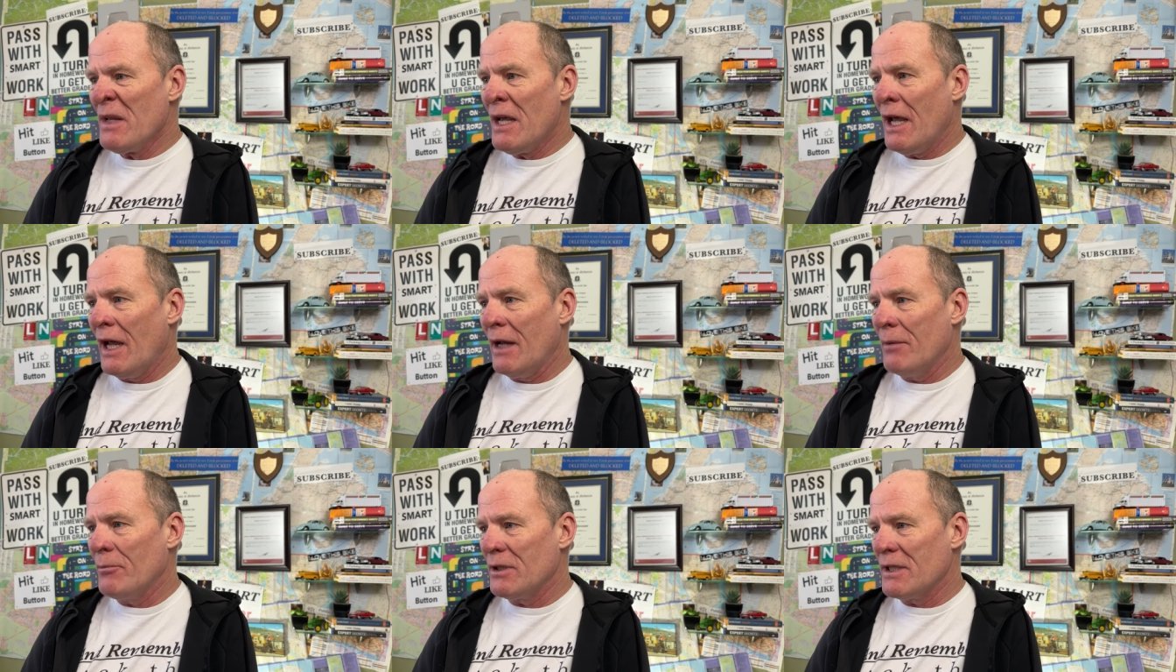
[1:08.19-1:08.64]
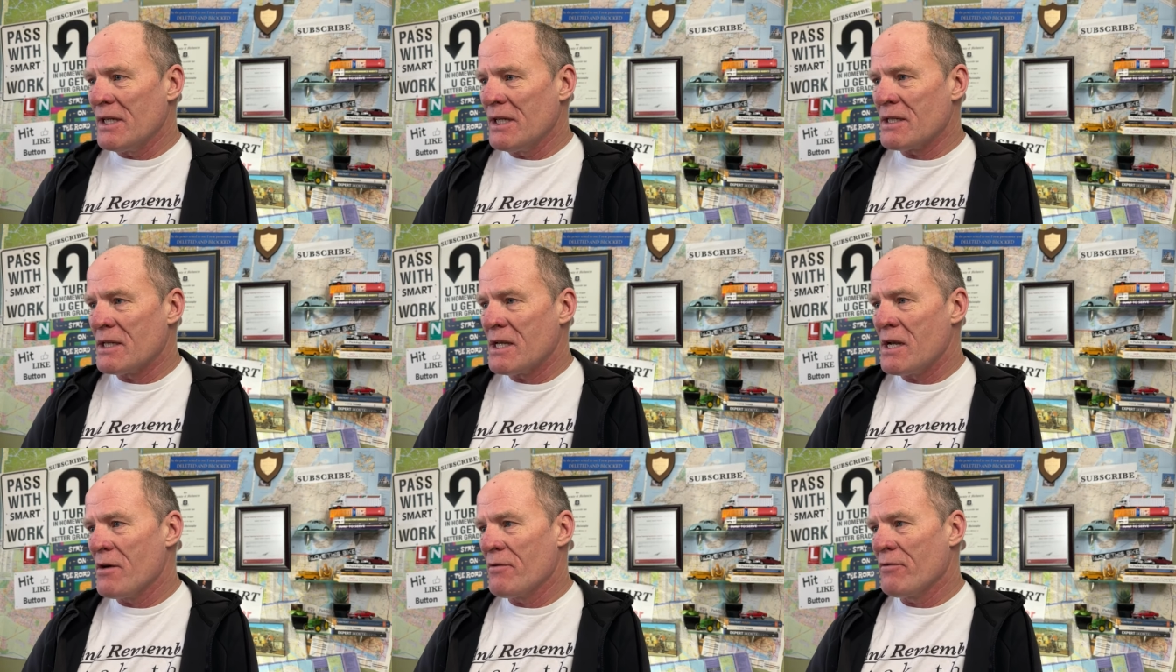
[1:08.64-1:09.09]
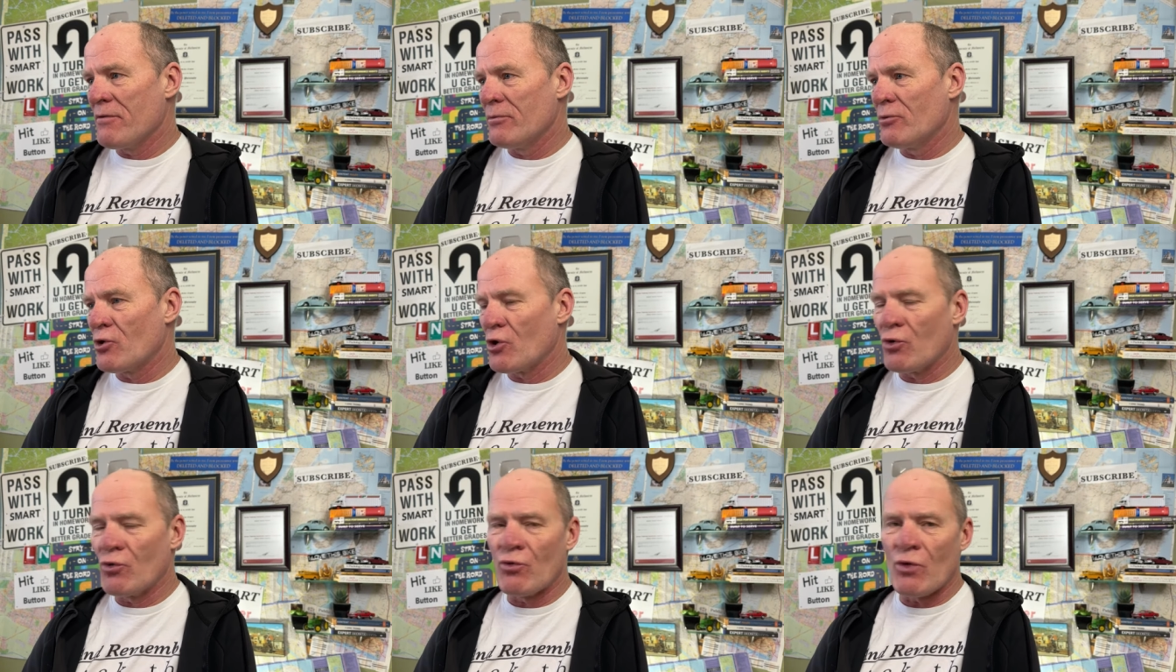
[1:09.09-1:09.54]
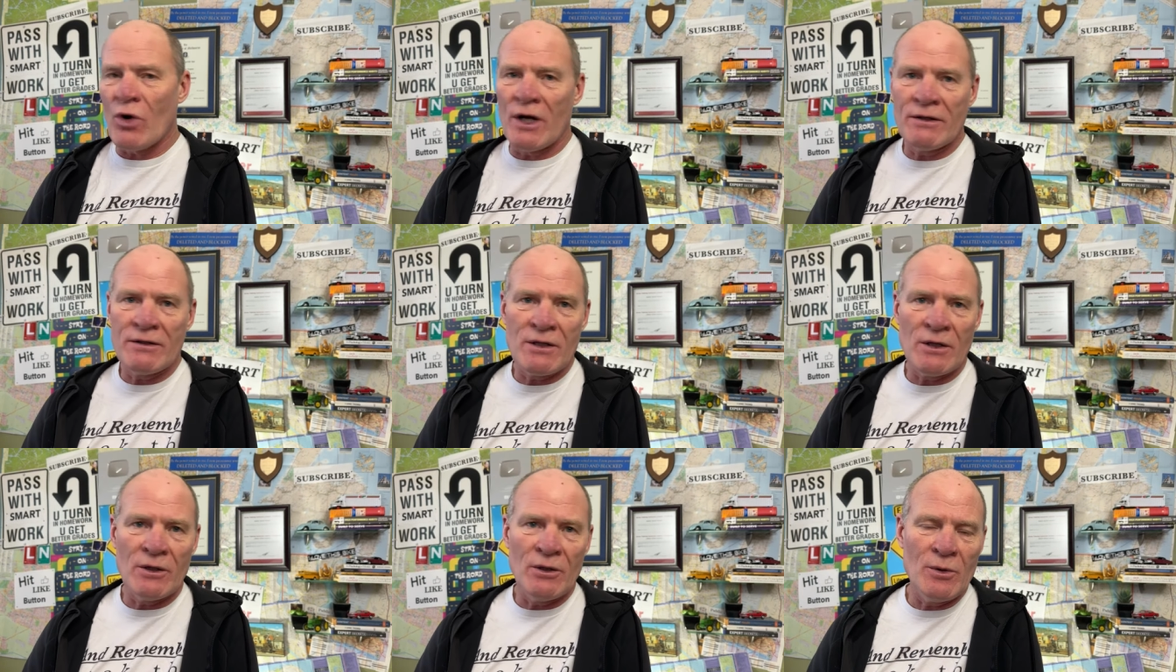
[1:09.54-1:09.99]
Emily is here from
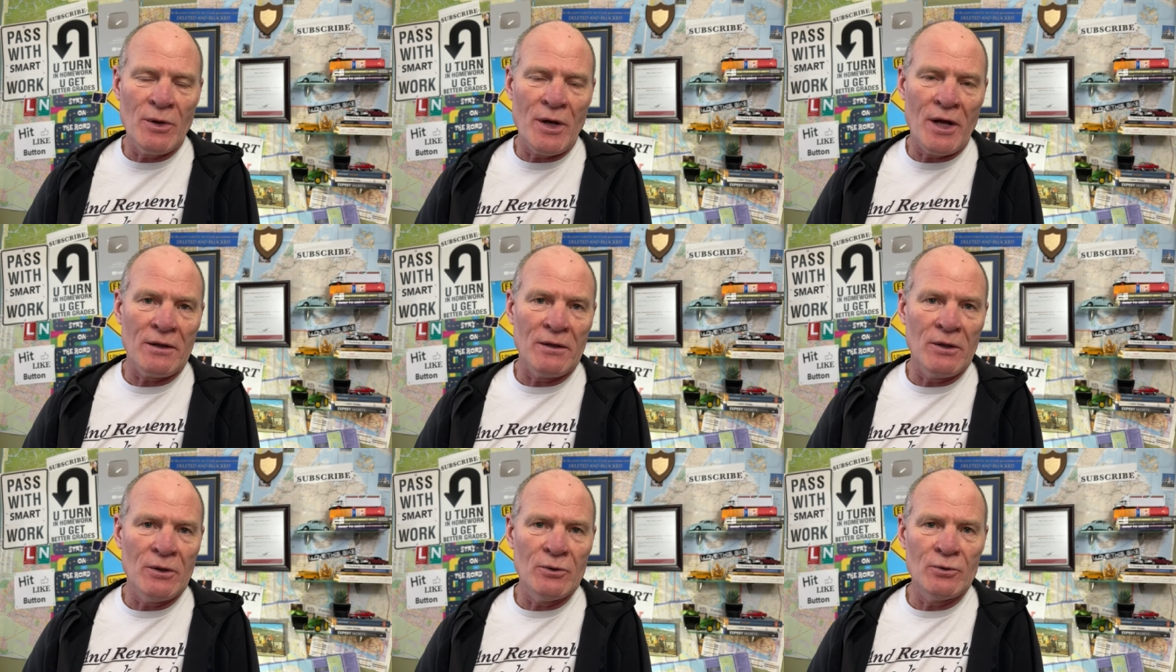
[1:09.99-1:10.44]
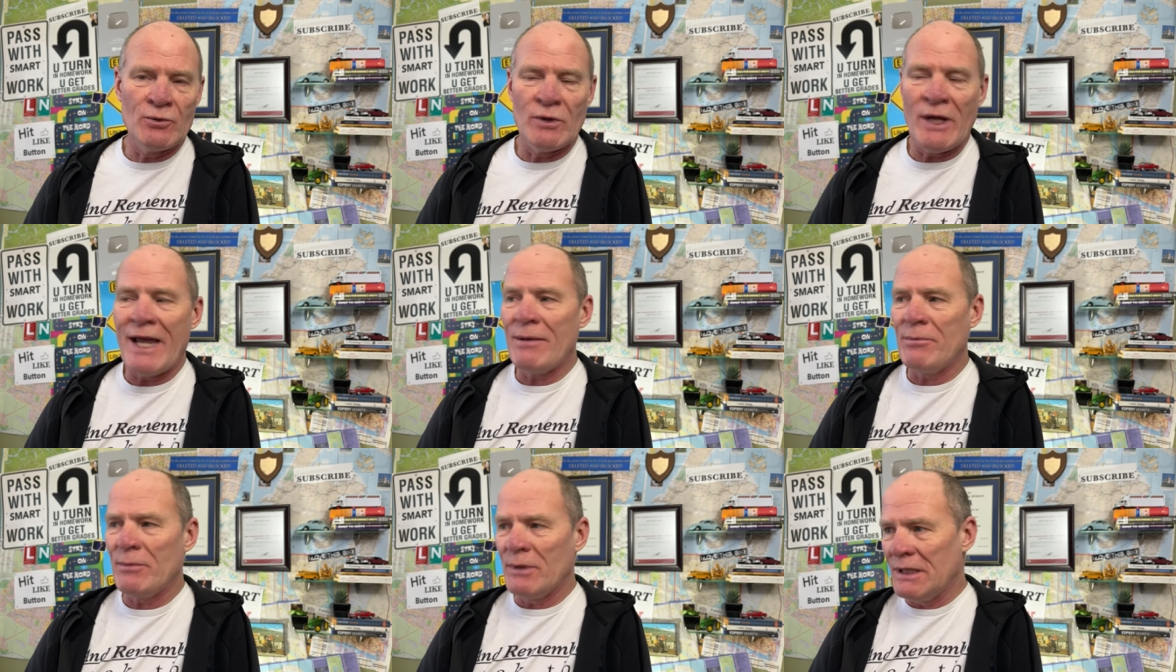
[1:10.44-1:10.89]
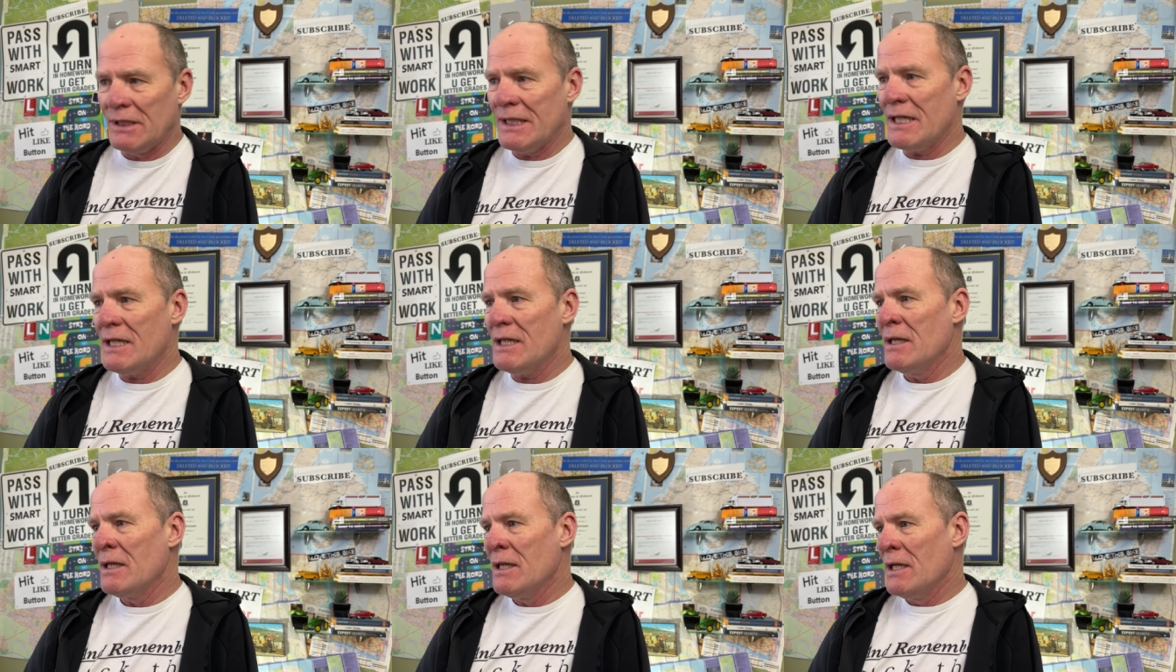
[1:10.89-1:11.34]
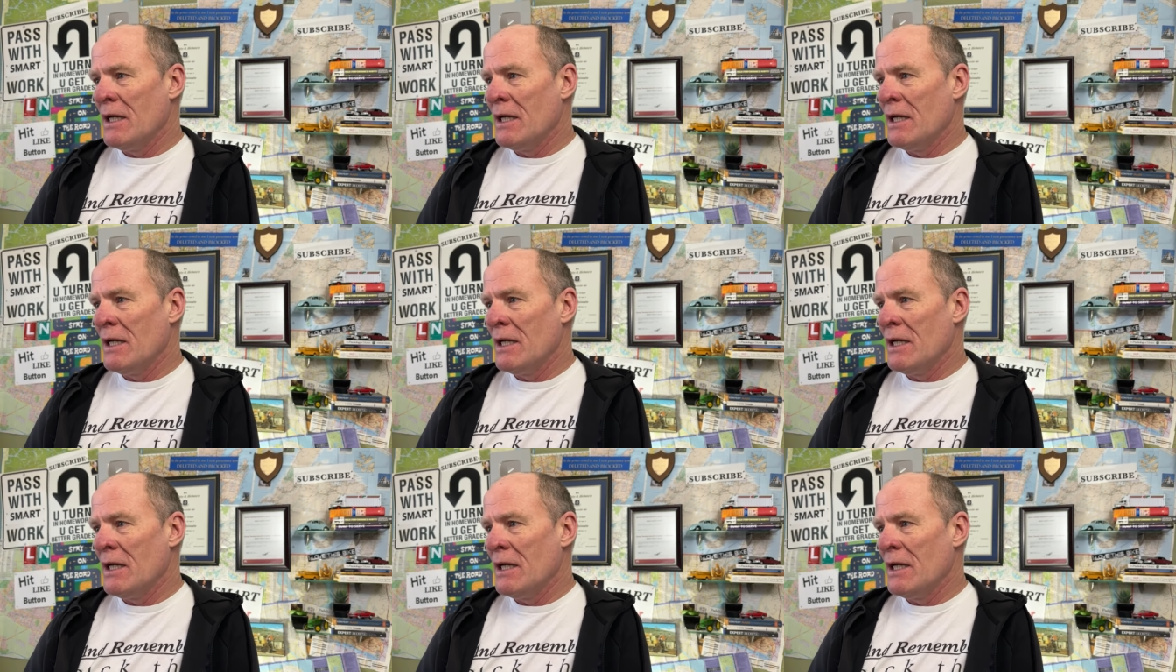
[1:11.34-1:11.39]
Toronto. Hello, Emily.